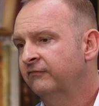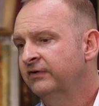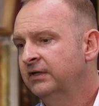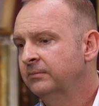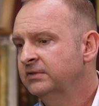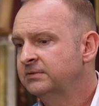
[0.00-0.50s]

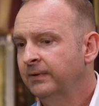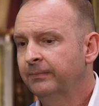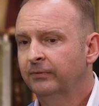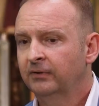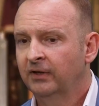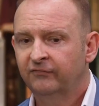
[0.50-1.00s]
Vietnamese
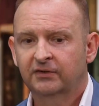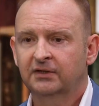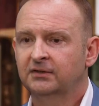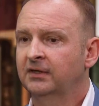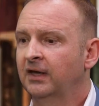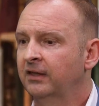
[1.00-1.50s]
people love to
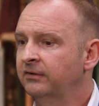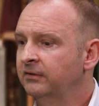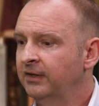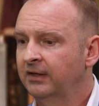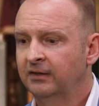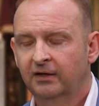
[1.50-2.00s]
get
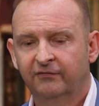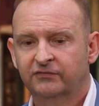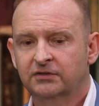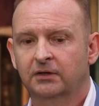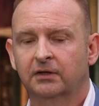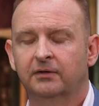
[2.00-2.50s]
together. They
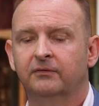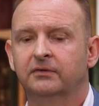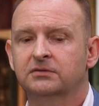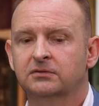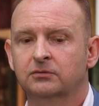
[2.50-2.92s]
love to